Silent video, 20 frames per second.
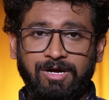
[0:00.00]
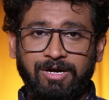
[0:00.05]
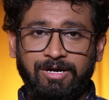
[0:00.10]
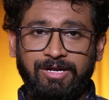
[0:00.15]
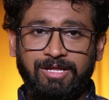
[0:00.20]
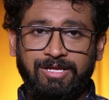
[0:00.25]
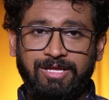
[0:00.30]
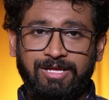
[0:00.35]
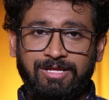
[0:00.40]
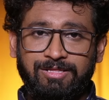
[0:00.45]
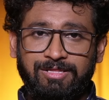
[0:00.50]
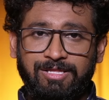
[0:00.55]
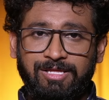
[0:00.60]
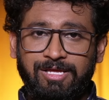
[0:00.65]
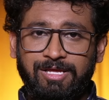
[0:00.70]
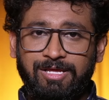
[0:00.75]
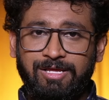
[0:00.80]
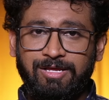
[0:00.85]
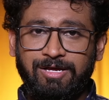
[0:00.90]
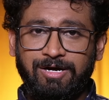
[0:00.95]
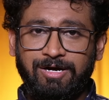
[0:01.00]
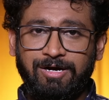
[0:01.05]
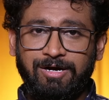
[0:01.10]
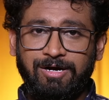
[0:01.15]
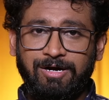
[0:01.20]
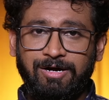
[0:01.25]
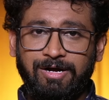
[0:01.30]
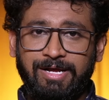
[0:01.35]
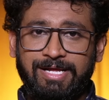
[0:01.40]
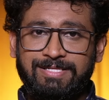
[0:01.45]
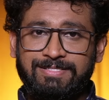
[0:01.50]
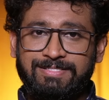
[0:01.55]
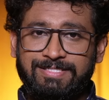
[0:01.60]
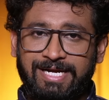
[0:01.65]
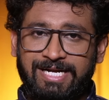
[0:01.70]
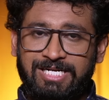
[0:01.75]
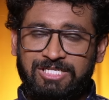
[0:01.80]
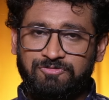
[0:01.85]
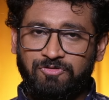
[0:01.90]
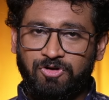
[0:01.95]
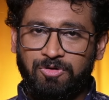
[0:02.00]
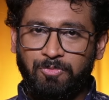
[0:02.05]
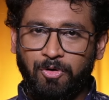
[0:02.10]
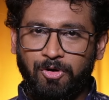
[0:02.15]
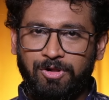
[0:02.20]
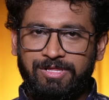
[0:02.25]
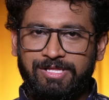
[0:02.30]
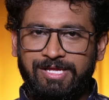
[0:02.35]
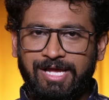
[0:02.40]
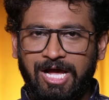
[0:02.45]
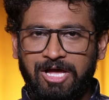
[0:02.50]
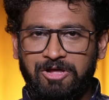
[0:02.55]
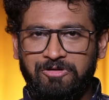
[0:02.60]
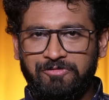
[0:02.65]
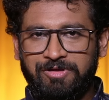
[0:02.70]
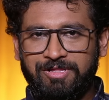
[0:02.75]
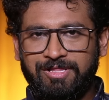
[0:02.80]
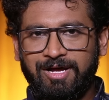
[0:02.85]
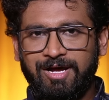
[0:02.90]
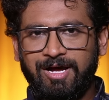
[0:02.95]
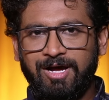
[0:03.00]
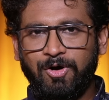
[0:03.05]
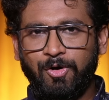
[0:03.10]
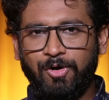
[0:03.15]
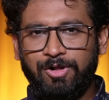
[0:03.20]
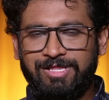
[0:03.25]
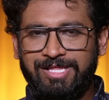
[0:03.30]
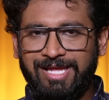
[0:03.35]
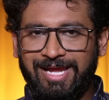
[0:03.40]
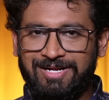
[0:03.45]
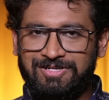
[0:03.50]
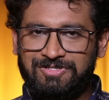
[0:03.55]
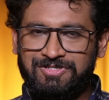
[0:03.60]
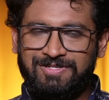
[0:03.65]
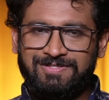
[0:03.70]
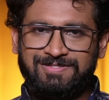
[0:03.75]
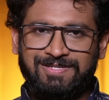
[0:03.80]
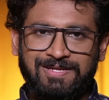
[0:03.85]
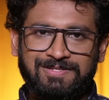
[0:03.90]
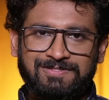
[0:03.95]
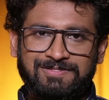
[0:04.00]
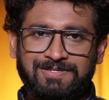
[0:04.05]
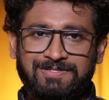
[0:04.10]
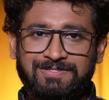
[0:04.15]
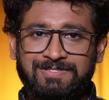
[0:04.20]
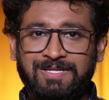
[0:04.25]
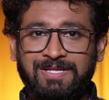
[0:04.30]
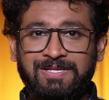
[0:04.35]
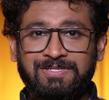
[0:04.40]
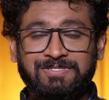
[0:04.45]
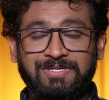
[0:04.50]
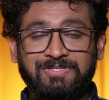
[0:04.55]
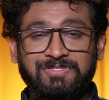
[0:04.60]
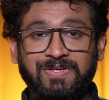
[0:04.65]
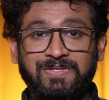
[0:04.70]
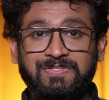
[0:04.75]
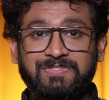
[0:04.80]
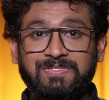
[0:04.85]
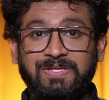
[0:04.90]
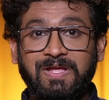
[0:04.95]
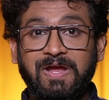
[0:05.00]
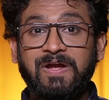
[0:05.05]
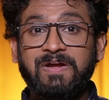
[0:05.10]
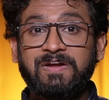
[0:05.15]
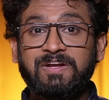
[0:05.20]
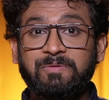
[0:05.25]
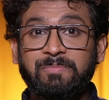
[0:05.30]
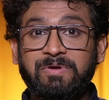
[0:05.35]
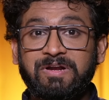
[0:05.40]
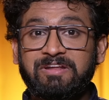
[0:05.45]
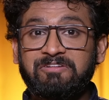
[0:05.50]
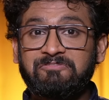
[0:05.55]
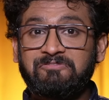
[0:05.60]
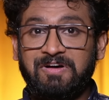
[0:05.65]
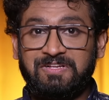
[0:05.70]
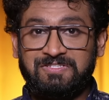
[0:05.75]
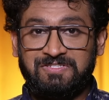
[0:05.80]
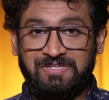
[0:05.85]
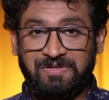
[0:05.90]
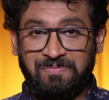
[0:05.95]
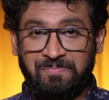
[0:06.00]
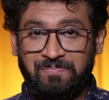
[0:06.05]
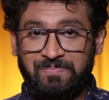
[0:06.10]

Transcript: taking the insights from all the Ayurveda, all the ancient sciences, such as intermittent fasting.